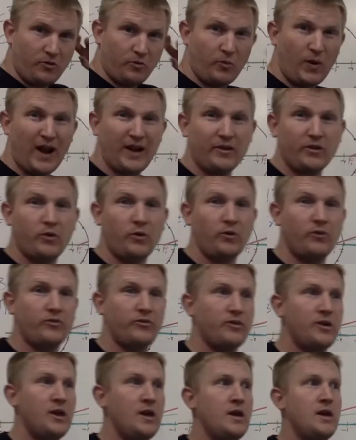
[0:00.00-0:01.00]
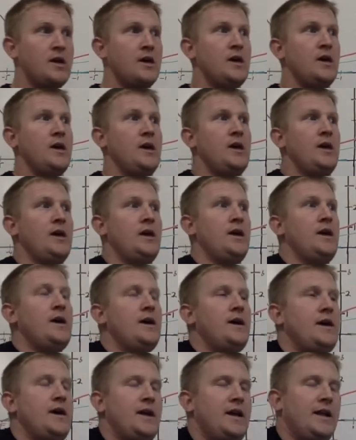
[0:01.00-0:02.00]
radicals
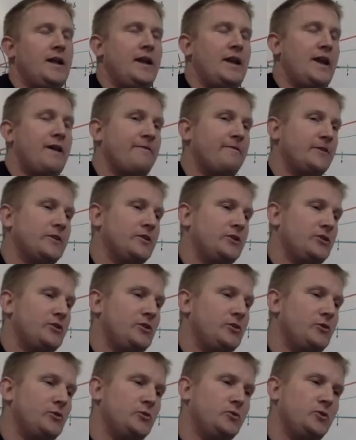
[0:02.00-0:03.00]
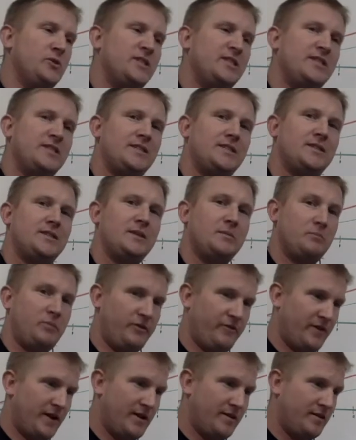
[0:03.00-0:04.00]
in an effort to
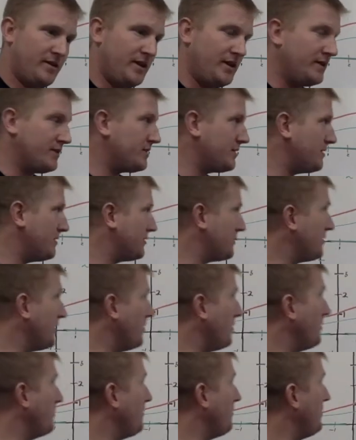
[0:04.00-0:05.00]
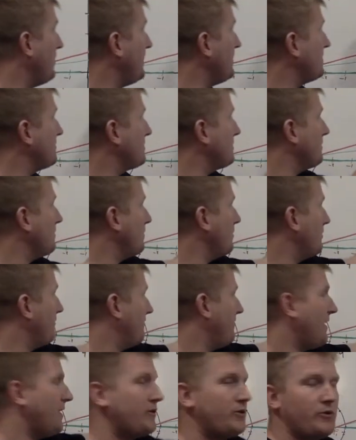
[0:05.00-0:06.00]
simplify things. So these
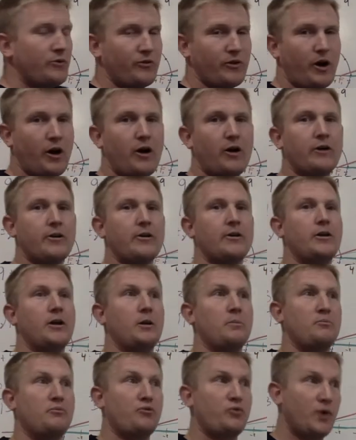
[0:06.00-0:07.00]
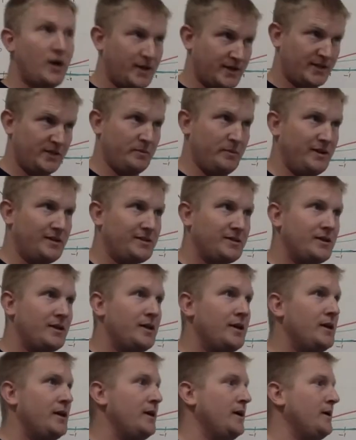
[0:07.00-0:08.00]
values are approximate,
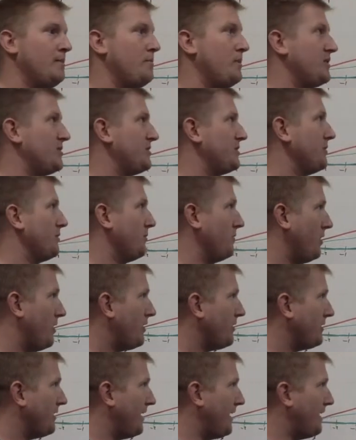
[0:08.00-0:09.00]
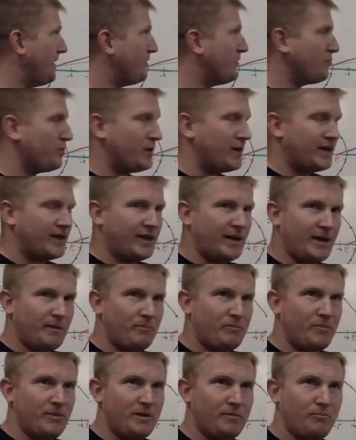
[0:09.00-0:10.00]
but so long as we
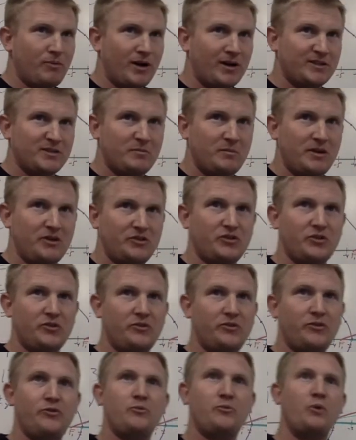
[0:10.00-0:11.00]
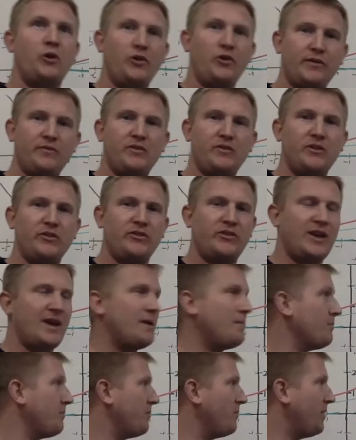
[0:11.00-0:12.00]
keep the approximations relatively the
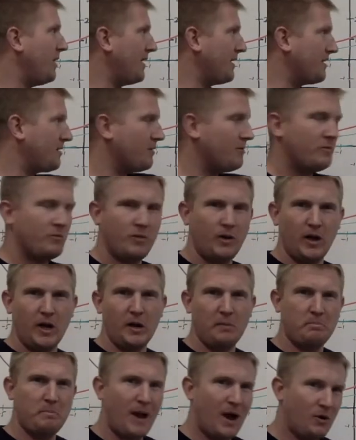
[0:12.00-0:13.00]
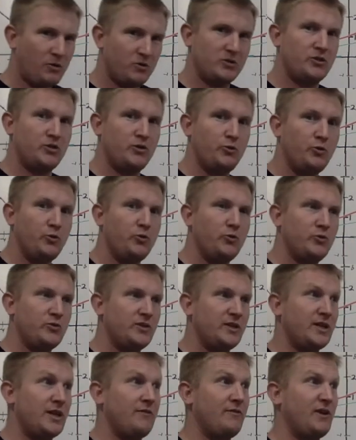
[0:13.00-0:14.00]
same, like about two
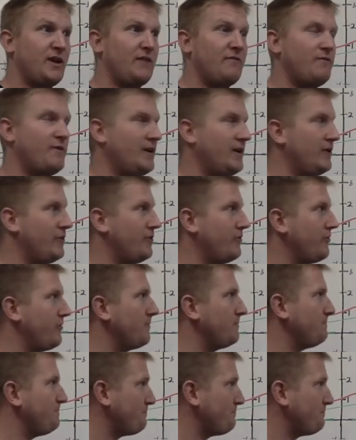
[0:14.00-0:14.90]
significant figures,